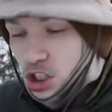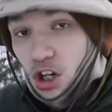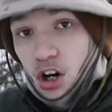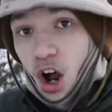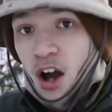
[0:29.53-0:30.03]

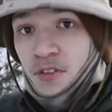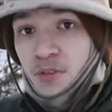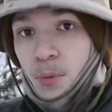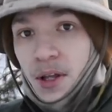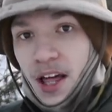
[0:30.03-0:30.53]
start
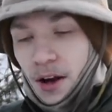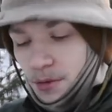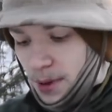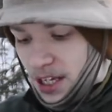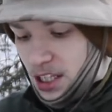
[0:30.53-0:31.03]
off,
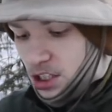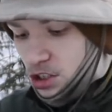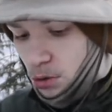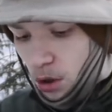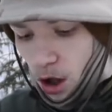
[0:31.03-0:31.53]
without making this
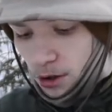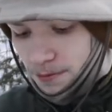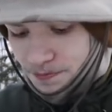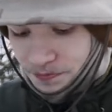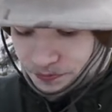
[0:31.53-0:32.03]
too long,
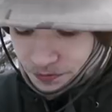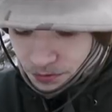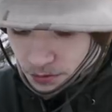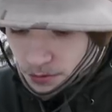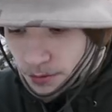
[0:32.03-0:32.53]

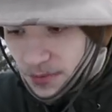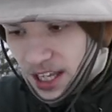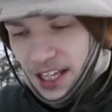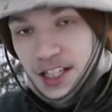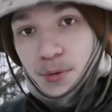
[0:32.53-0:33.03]

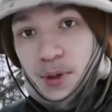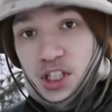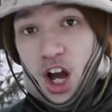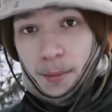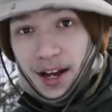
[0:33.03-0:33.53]
is
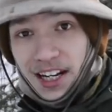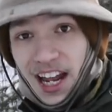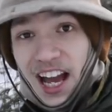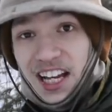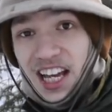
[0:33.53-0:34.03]
what's on my
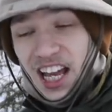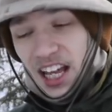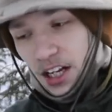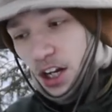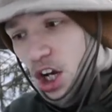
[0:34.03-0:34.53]
neck.
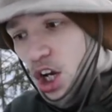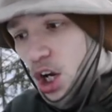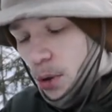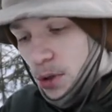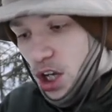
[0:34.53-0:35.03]
And
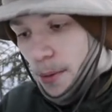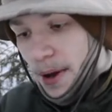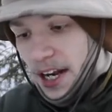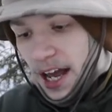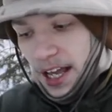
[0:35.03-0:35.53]
what's on
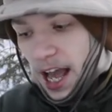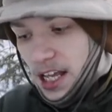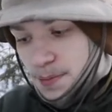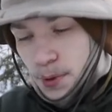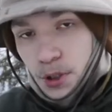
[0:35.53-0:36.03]
my neck,
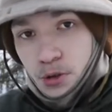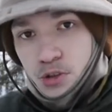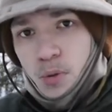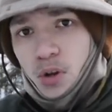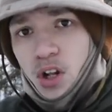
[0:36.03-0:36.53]
as per
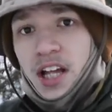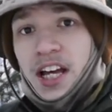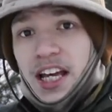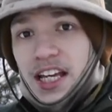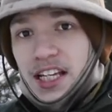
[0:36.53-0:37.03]
usual,
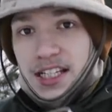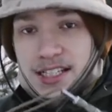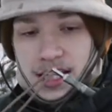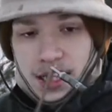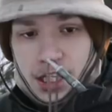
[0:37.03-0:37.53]

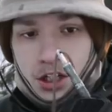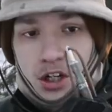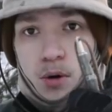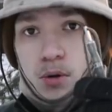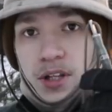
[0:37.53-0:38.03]
is the
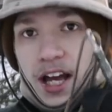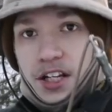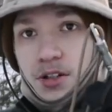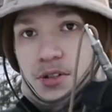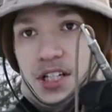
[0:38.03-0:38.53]
good old
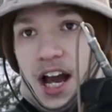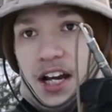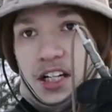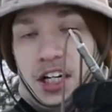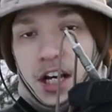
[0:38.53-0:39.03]

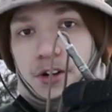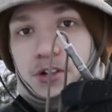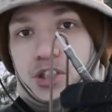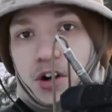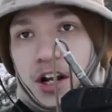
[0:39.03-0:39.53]
Exotac
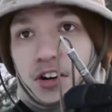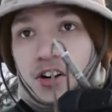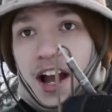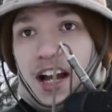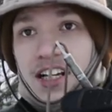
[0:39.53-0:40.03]

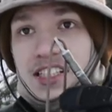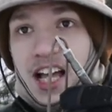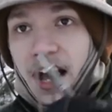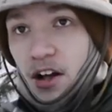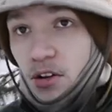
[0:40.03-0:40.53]
NanoStriker X
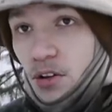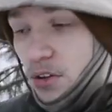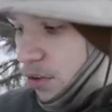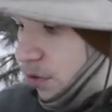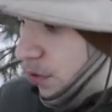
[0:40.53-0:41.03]
L
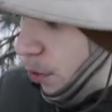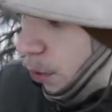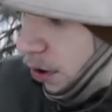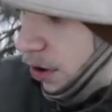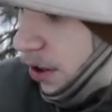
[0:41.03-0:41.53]

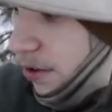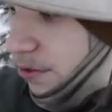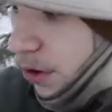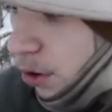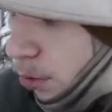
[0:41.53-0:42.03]
for a
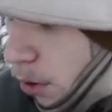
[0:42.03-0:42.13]
ferro